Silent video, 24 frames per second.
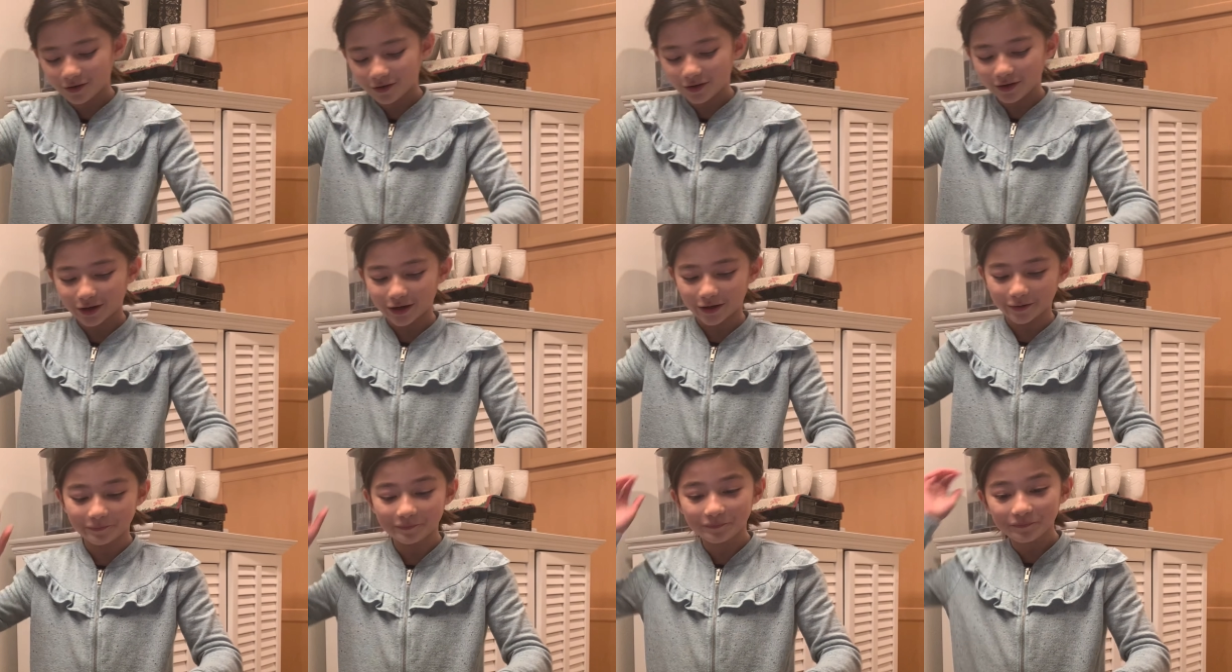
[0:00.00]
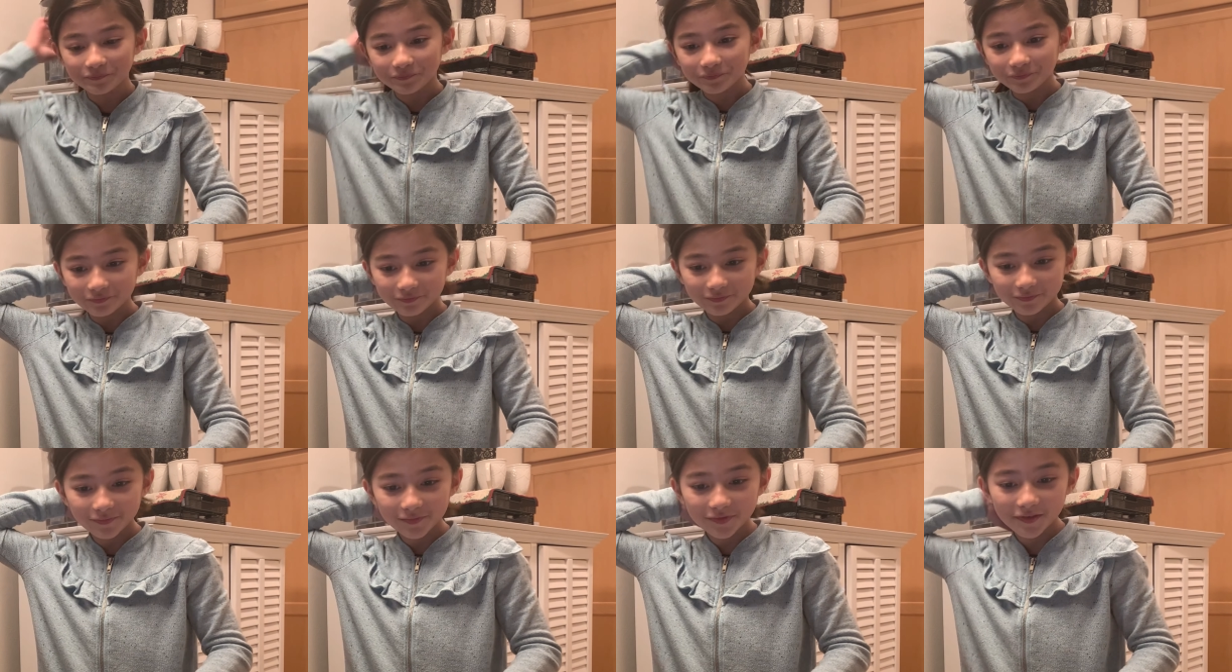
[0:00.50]
good.
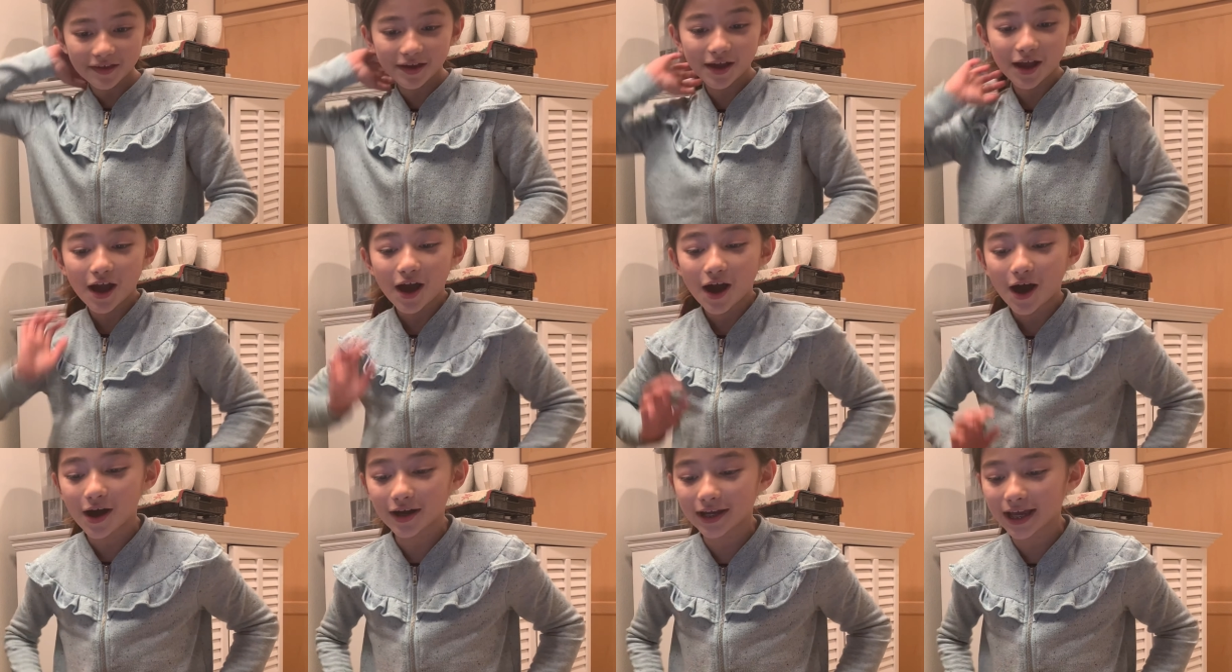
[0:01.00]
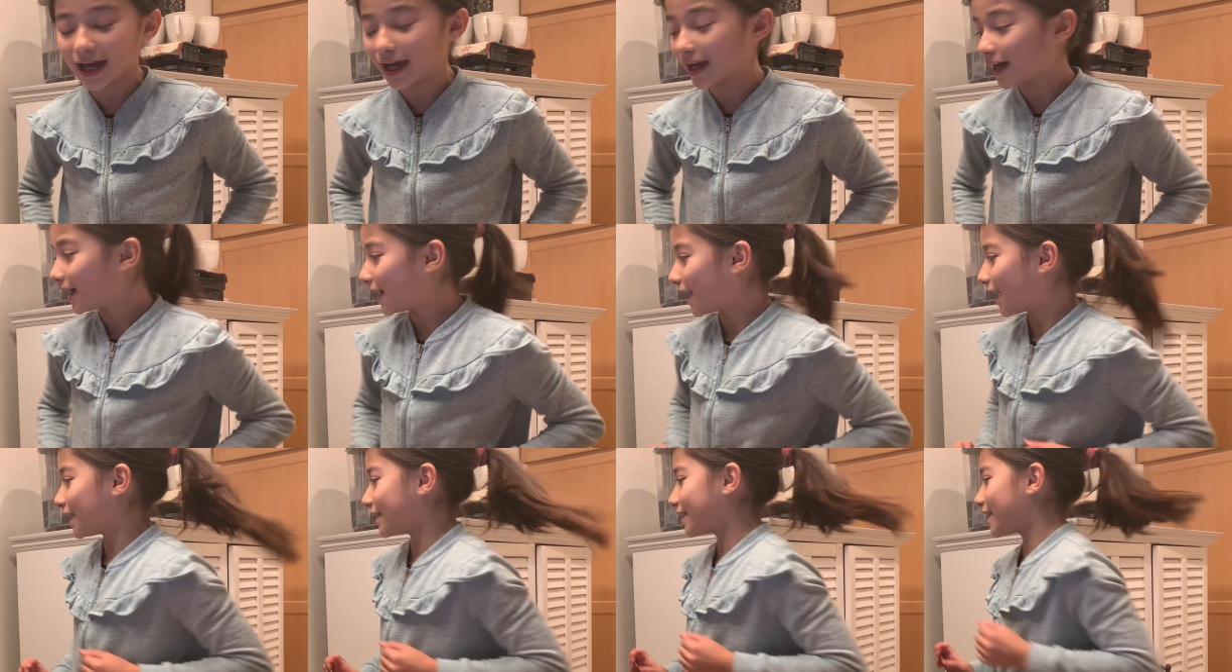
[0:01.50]
Okay,
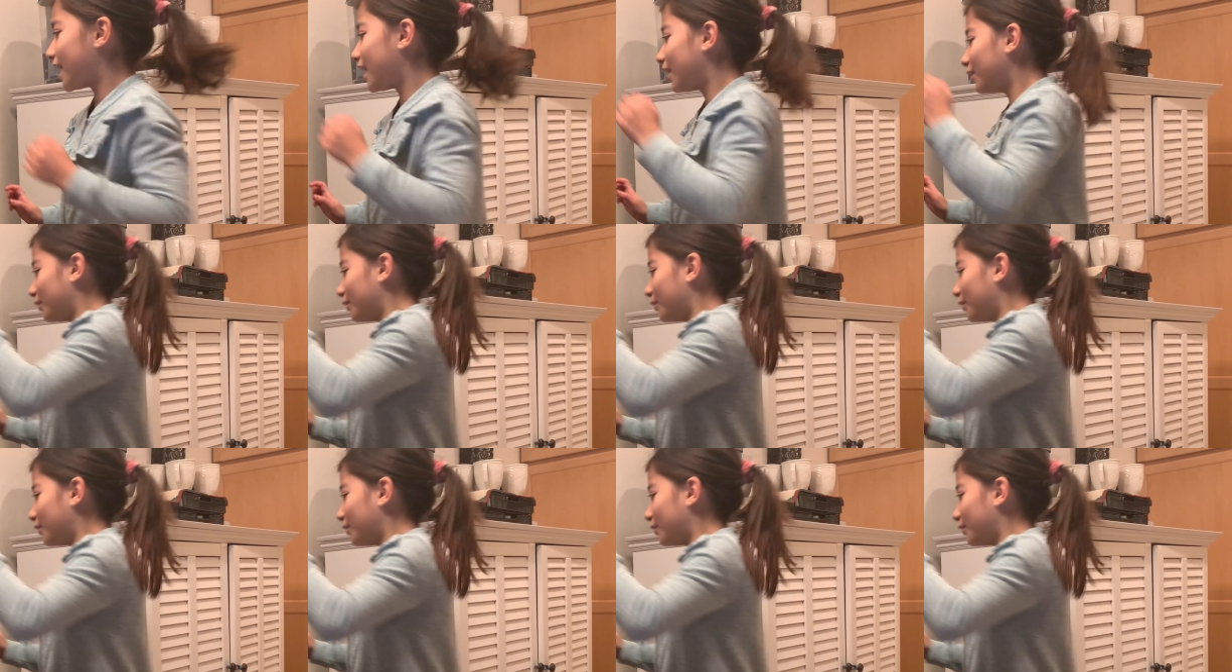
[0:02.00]
and now